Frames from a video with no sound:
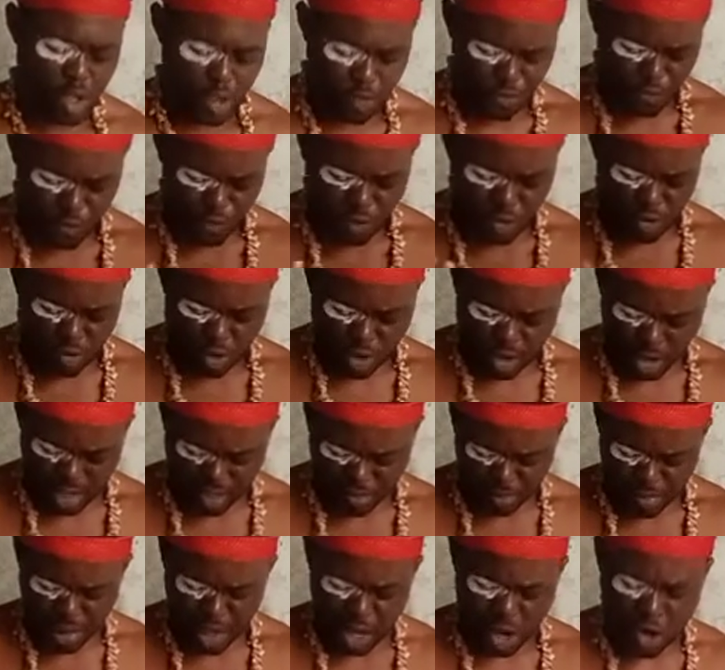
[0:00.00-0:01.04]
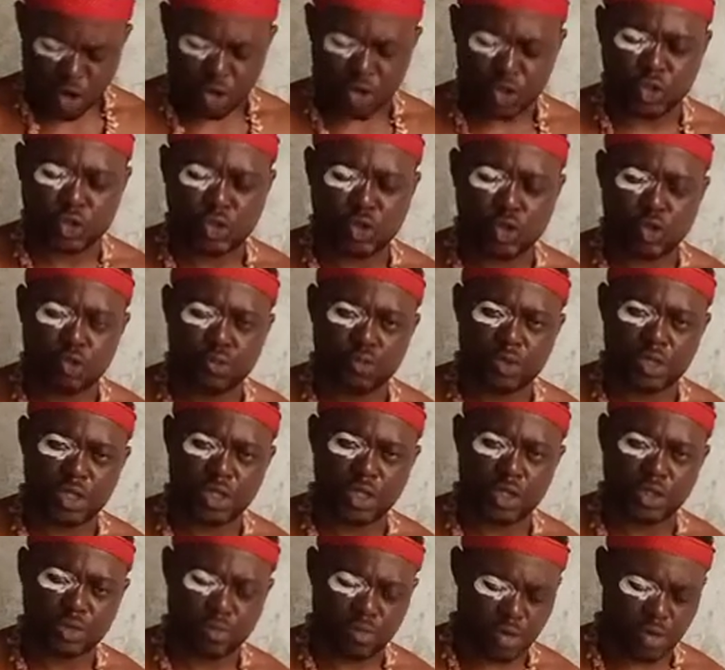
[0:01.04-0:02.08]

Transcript: If you look at my costume this